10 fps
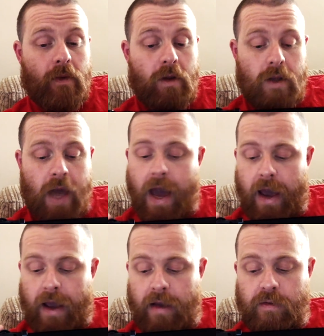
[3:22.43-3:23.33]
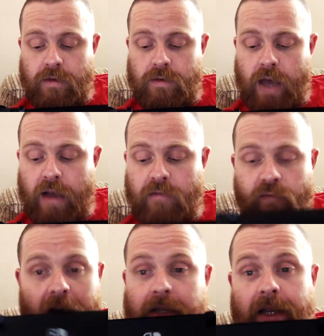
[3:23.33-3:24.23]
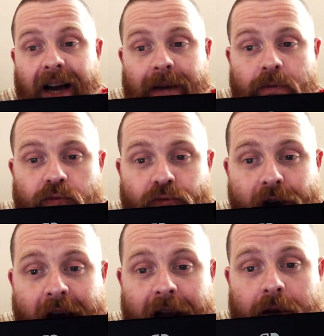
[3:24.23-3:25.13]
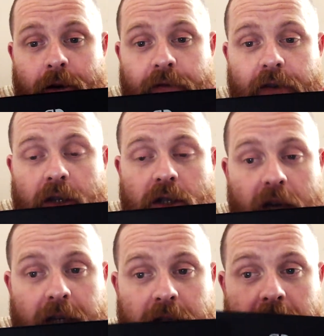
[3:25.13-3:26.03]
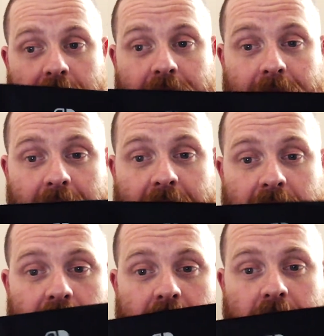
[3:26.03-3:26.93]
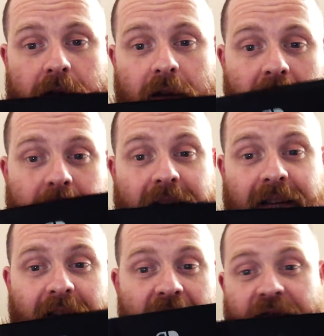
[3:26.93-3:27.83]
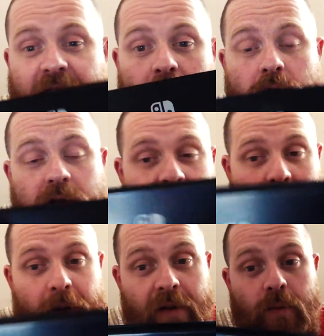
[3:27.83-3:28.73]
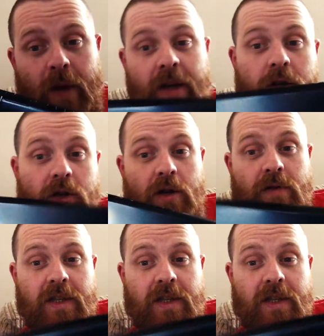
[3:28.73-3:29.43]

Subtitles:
Yeah, in racing games, really good for changing gear. So, you know, it feels like when I used to use the